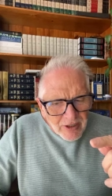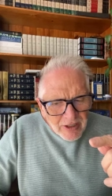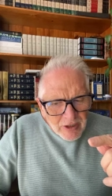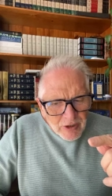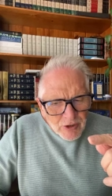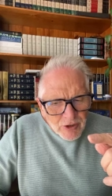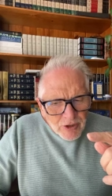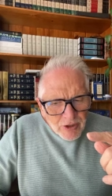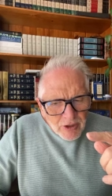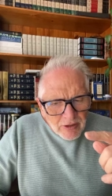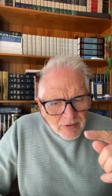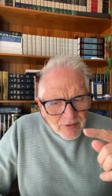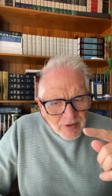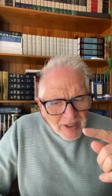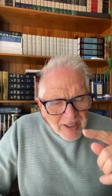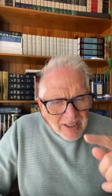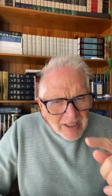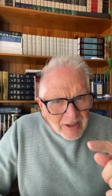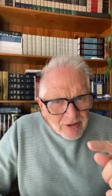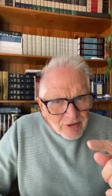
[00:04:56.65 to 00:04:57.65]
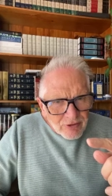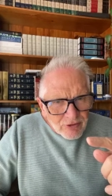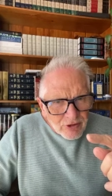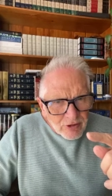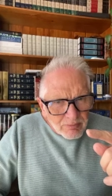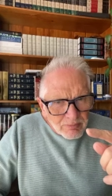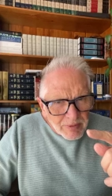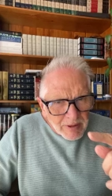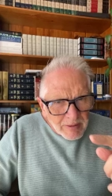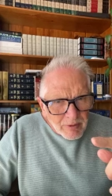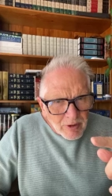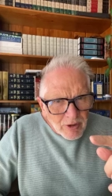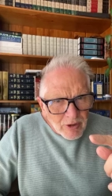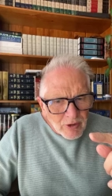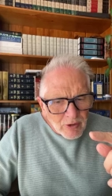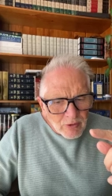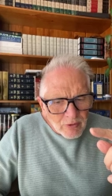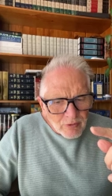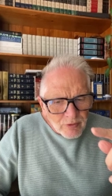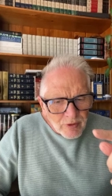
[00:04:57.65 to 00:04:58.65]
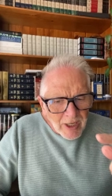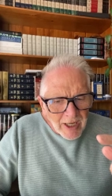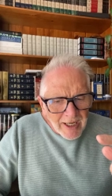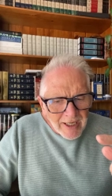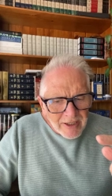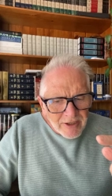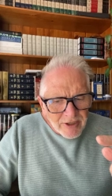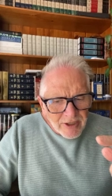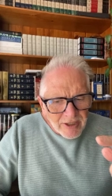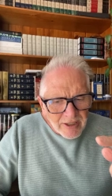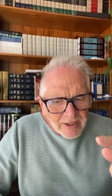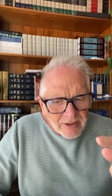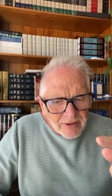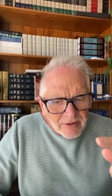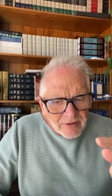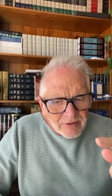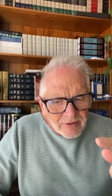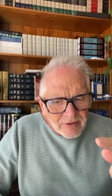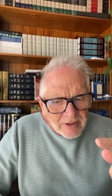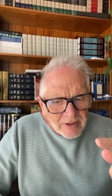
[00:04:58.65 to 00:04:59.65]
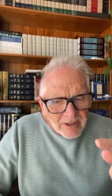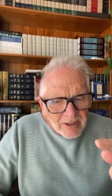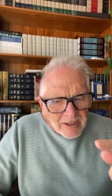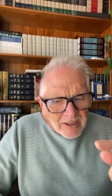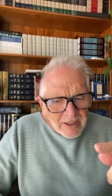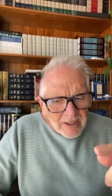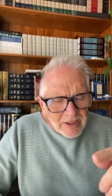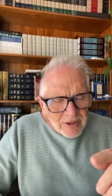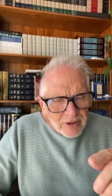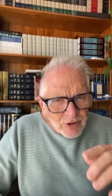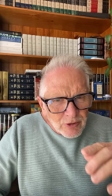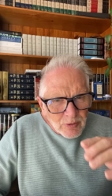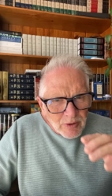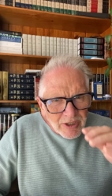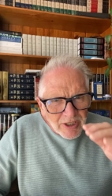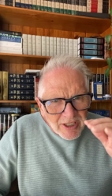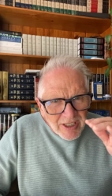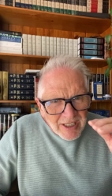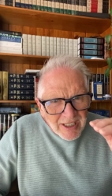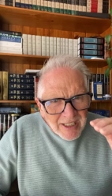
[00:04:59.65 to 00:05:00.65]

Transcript: and the elevation of extra biblical writings